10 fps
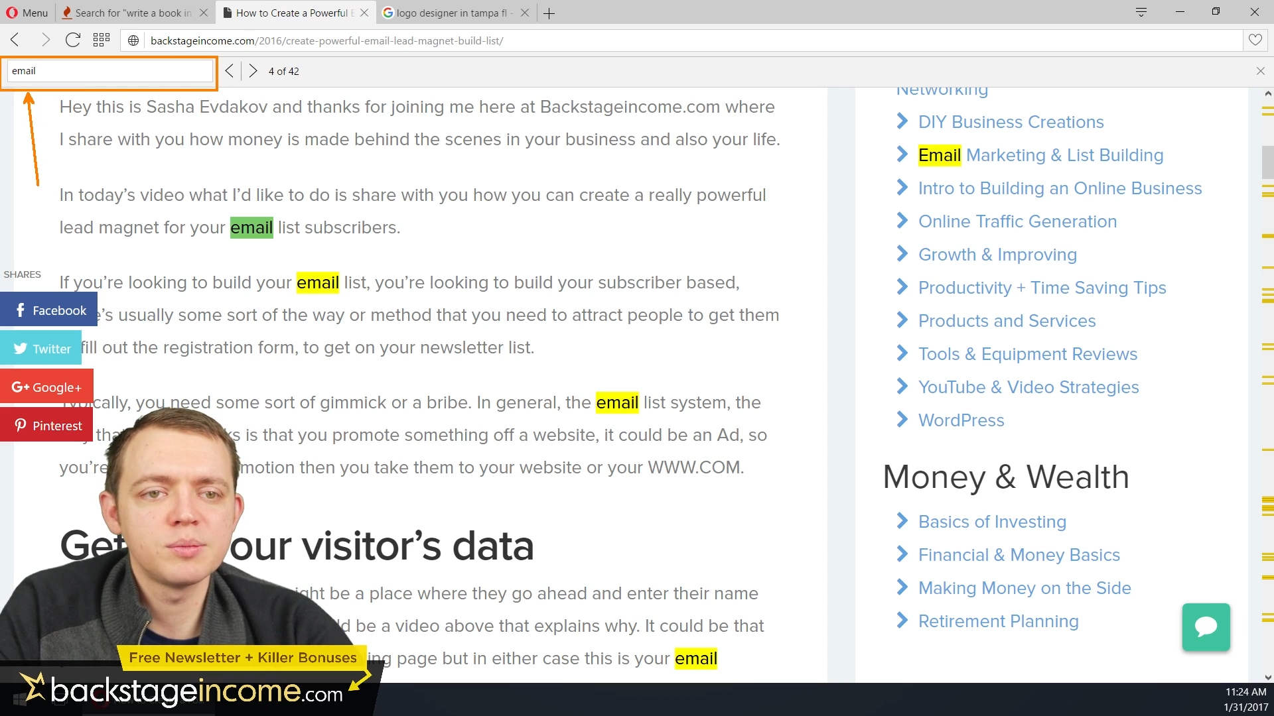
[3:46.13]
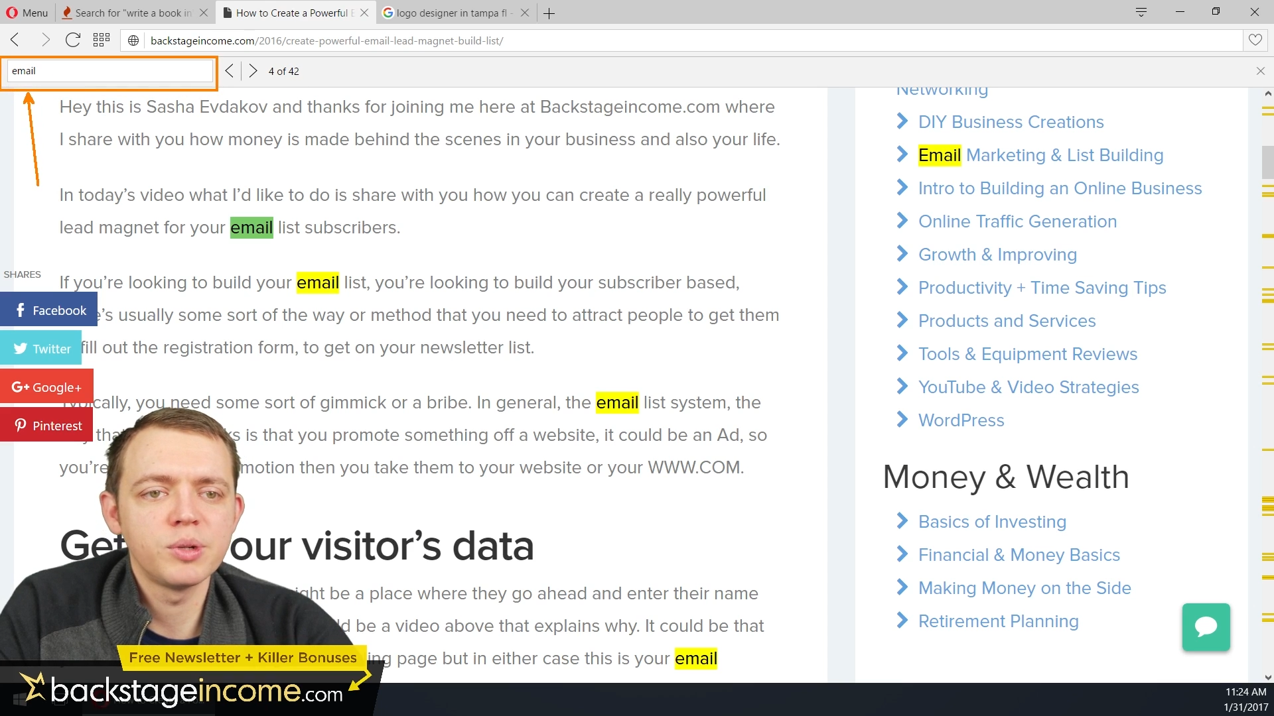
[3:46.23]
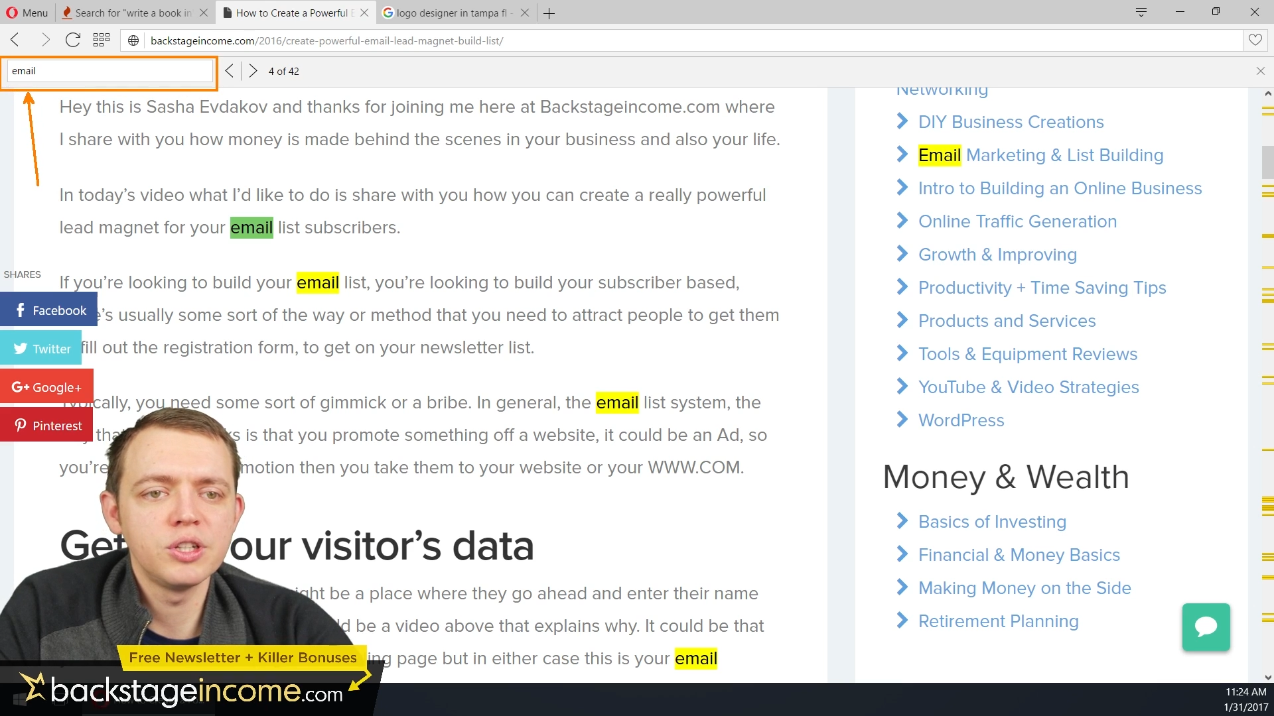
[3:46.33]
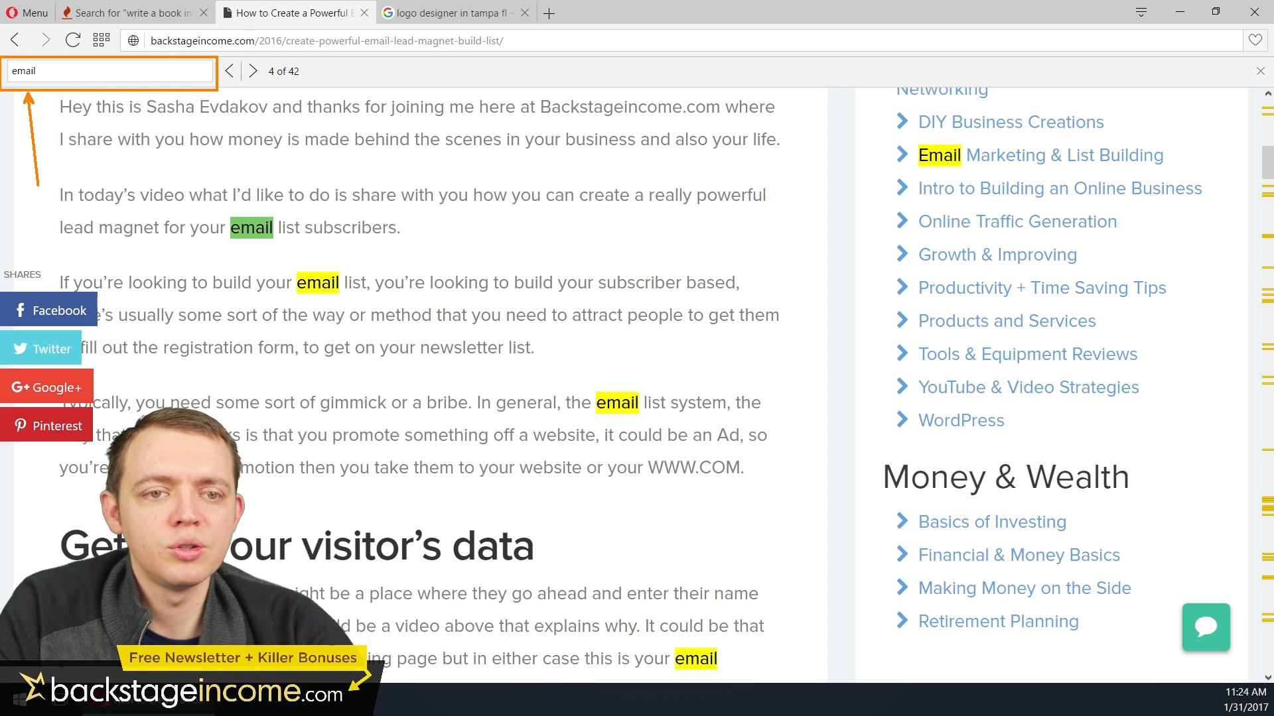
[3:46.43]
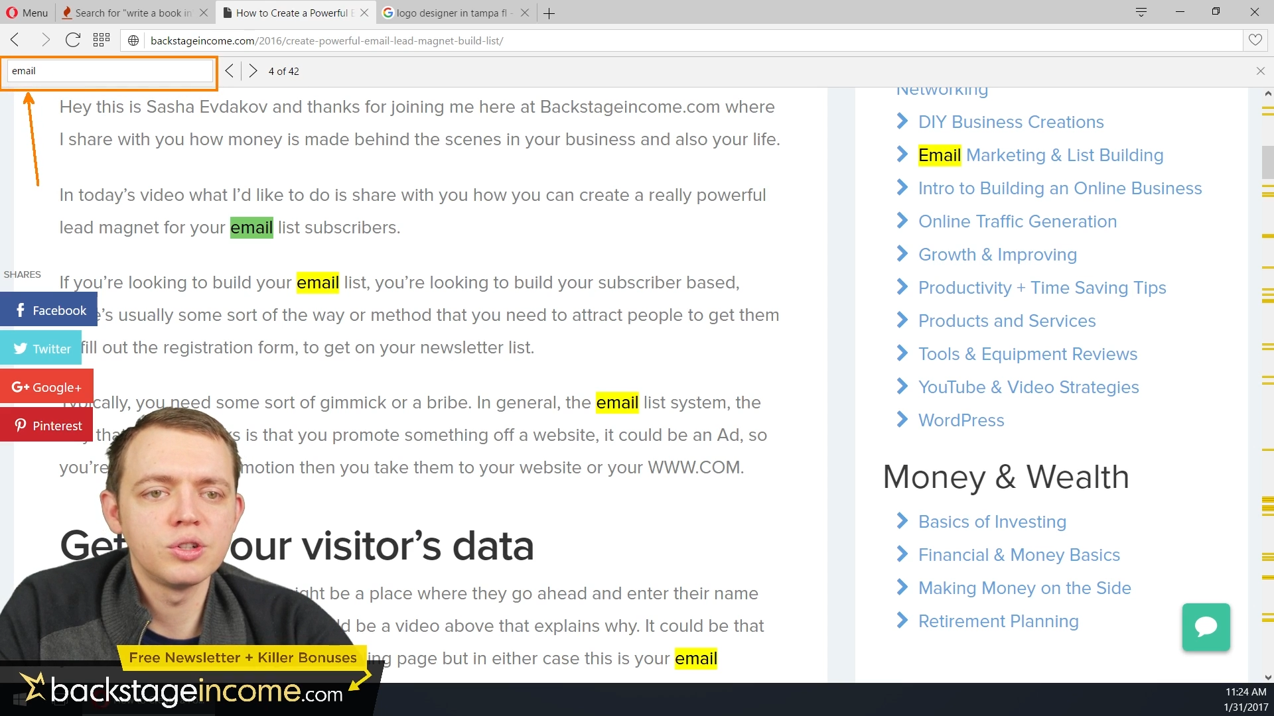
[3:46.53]

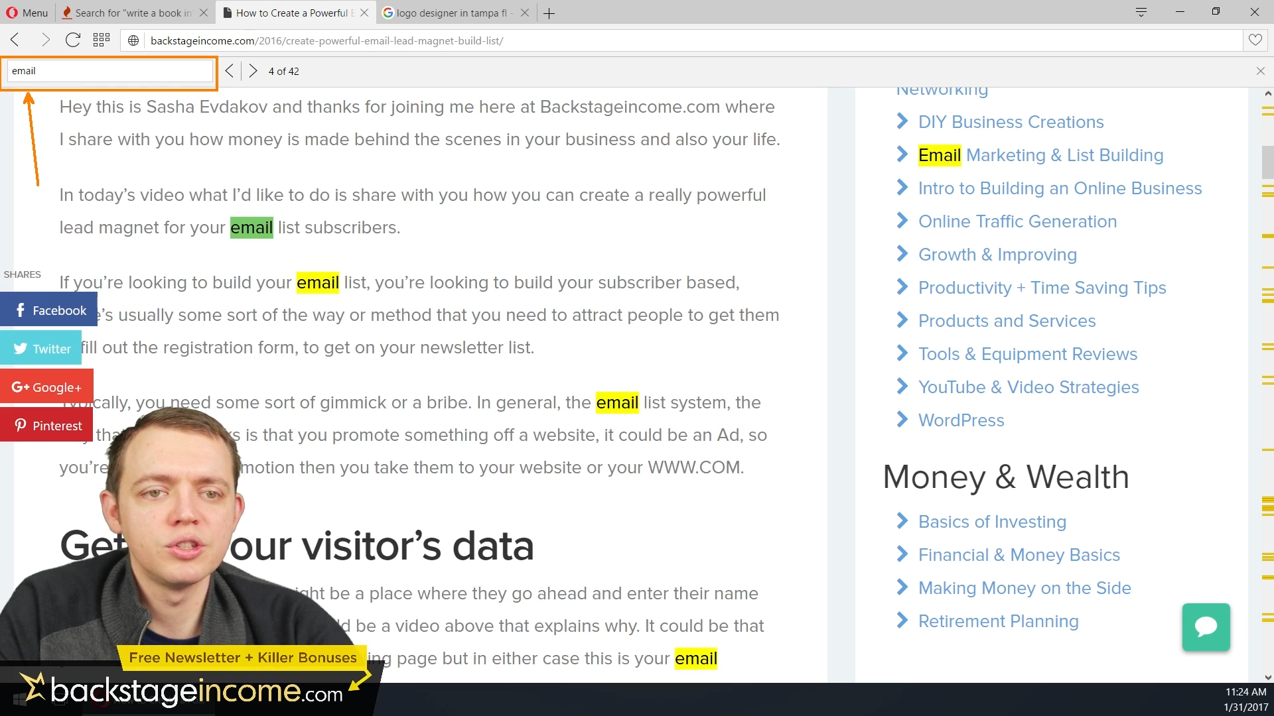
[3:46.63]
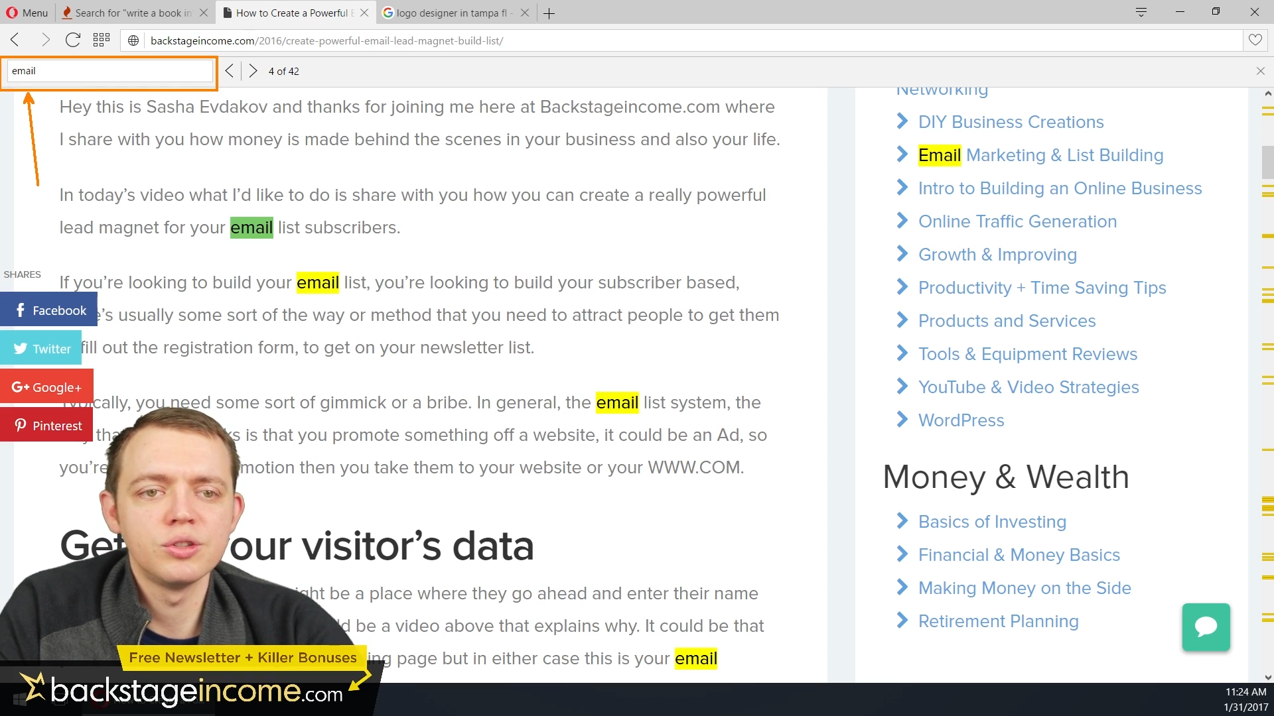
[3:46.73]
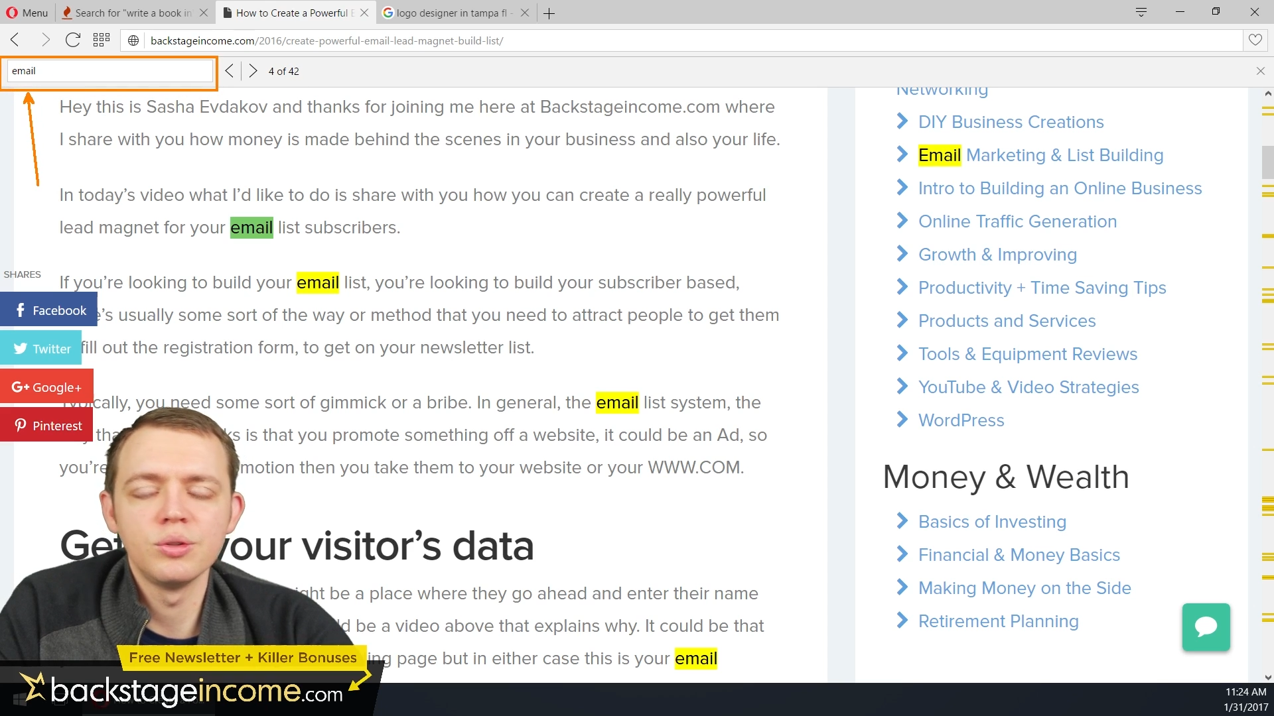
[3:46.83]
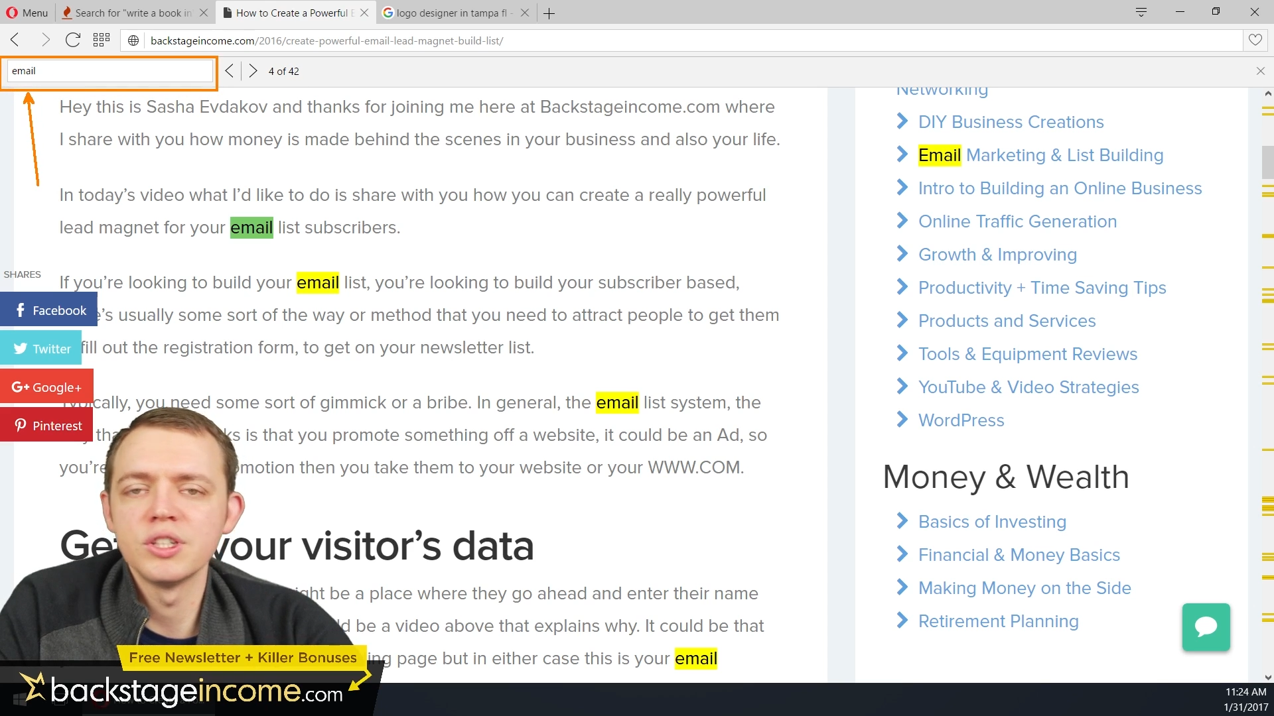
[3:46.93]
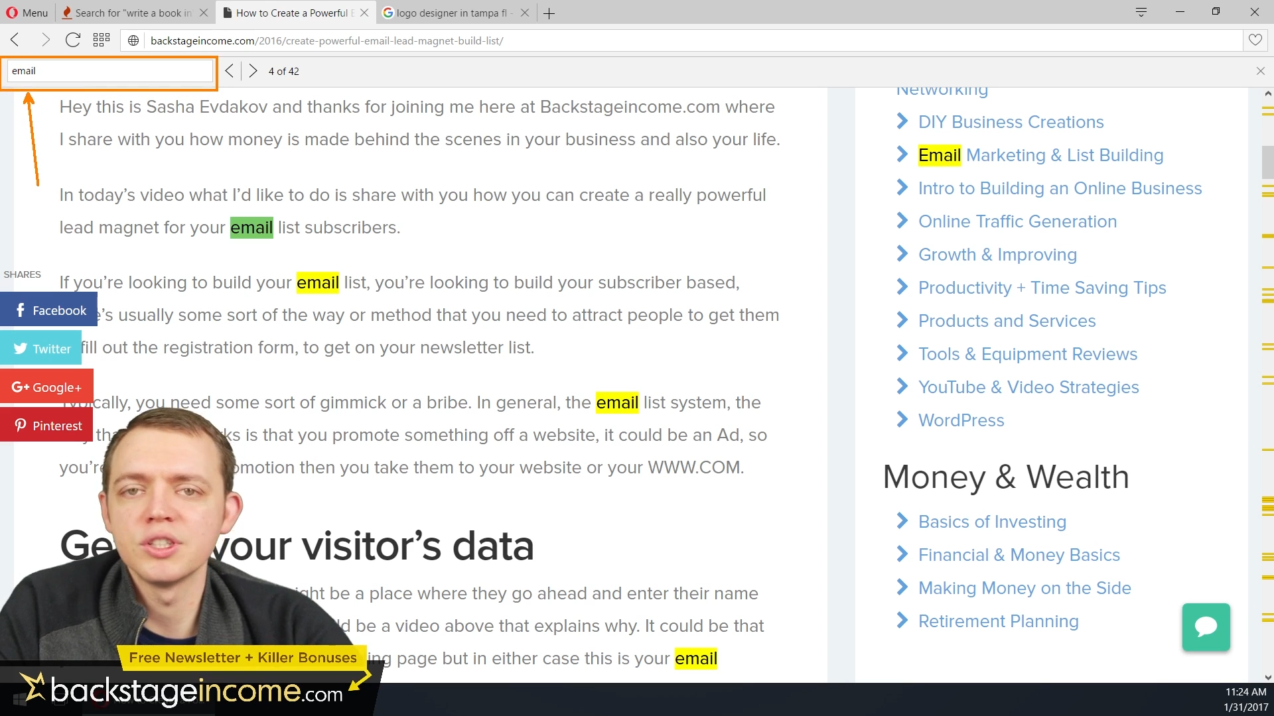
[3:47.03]
but you could
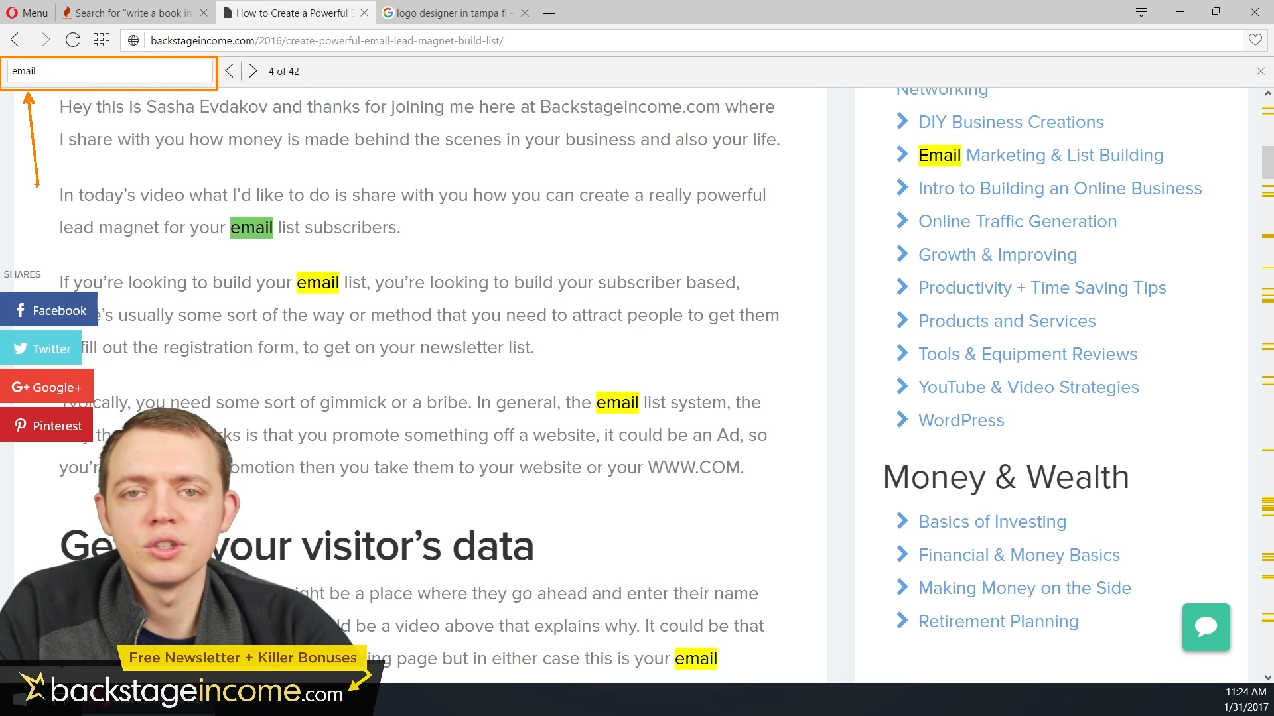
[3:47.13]
do this